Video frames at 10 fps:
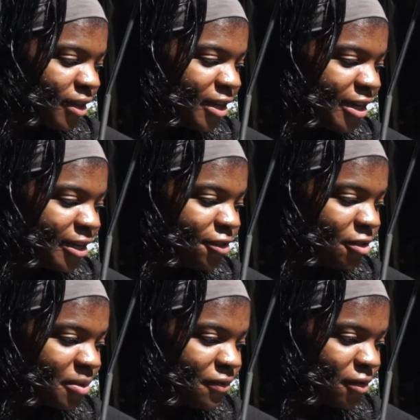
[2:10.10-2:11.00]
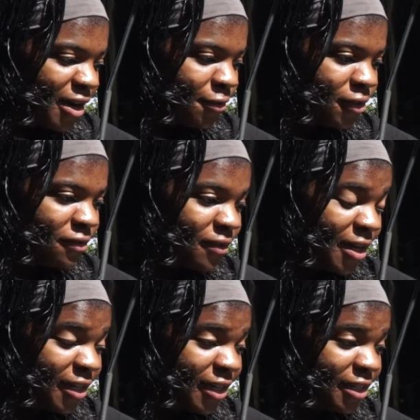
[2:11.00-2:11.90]
And it took me forever to
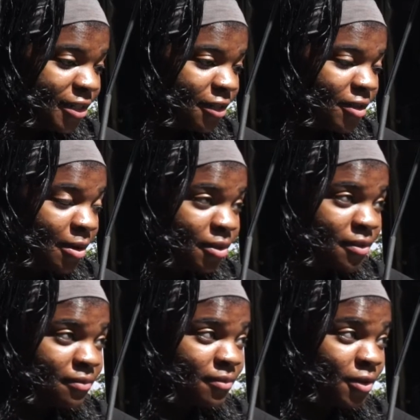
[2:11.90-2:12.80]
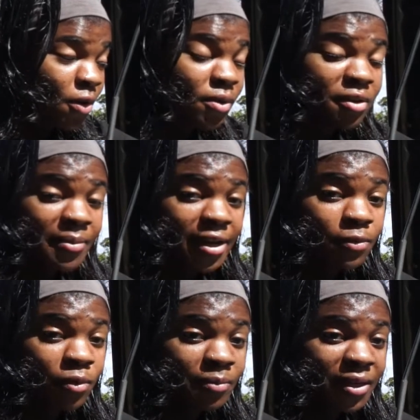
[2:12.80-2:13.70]
find a heat shield. I was going to make
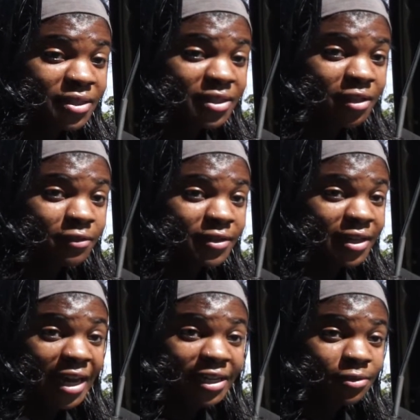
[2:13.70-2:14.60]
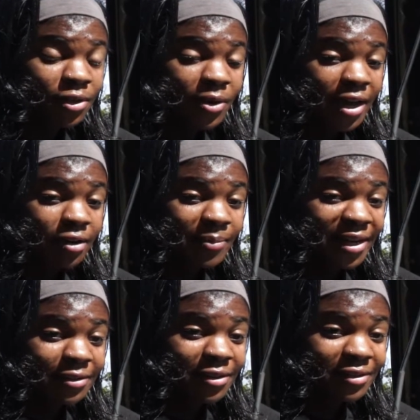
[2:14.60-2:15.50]
one myself, and I don't know how to
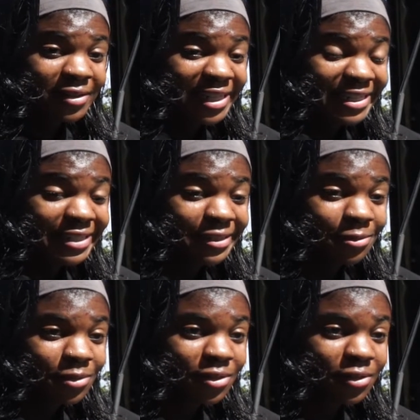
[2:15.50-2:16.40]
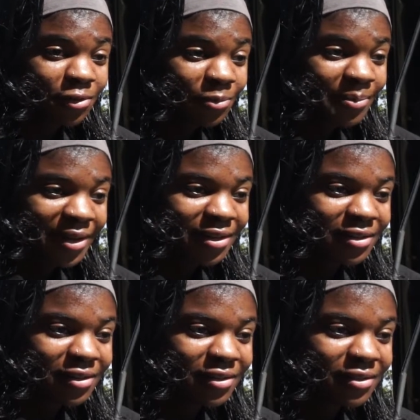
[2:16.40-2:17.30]
make heat shields or
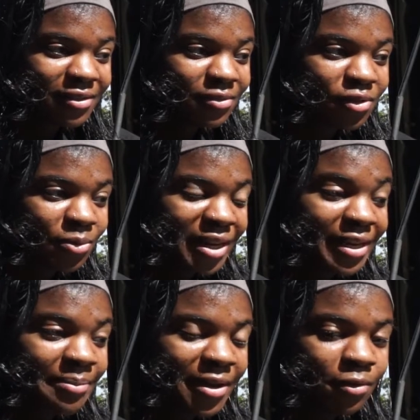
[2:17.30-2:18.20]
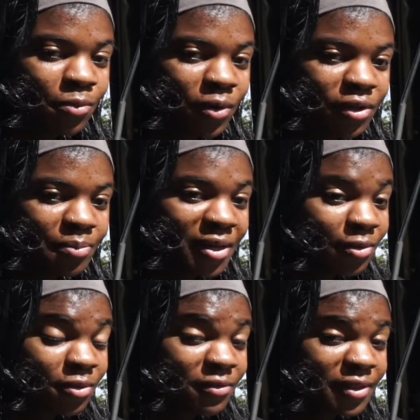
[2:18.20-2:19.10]
do any metal work, but I
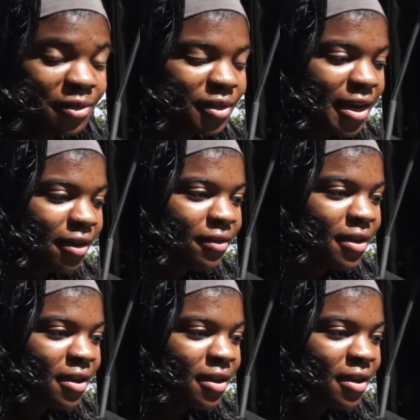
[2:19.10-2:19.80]
was going to figure it out.